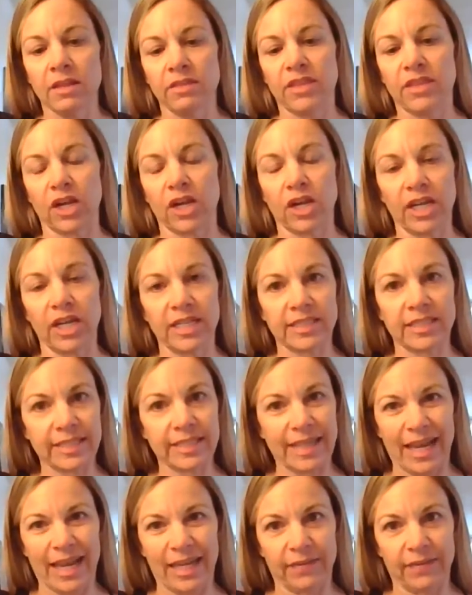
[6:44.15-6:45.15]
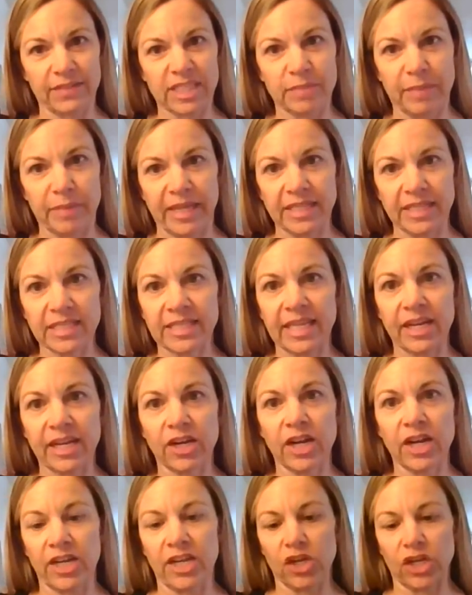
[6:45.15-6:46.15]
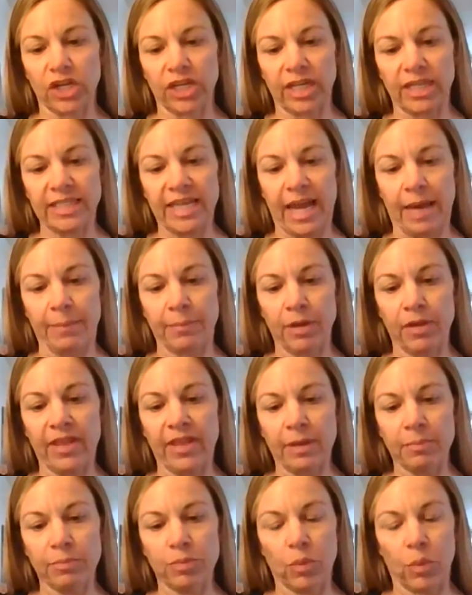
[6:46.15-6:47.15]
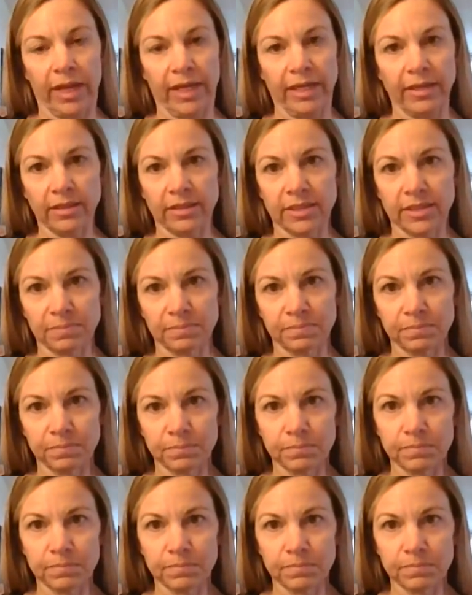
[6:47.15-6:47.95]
there is this kind of a space there, and you're going to tap on that point.